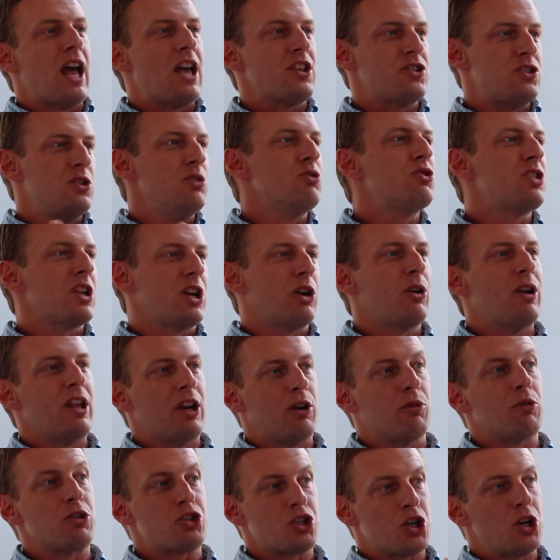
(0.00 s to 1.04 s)
as you
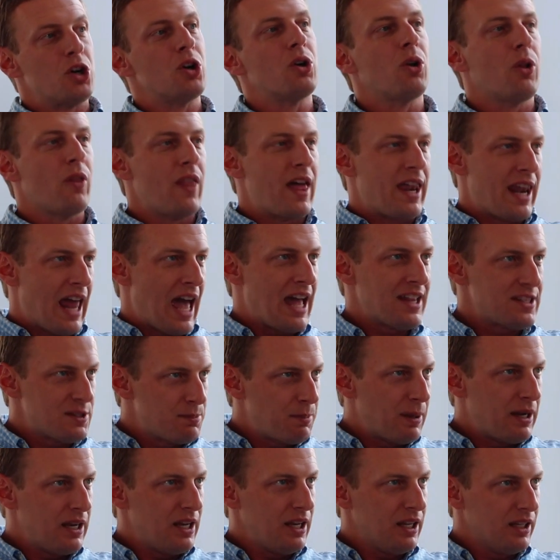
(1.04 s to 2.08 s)
generate a return on that ad
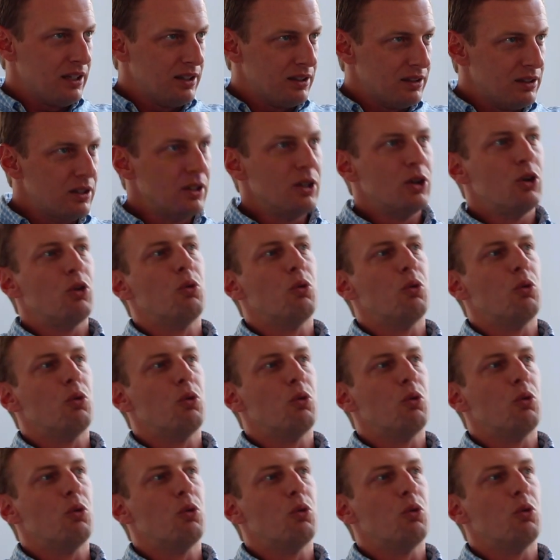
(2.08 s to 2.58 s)
spending,